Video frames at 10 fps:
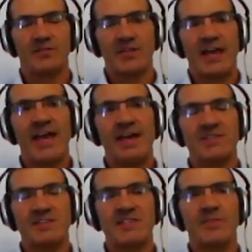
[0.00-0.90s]
to have
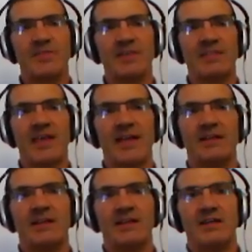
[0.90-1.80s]
something
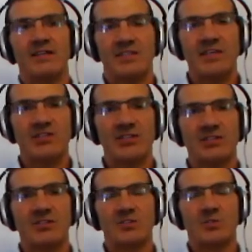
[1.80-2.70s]
that
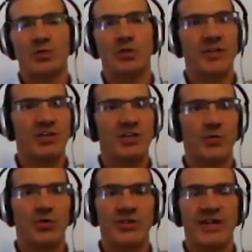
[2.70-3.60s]
teachers, wellbeing
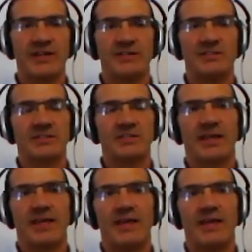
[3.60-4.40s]
coordinators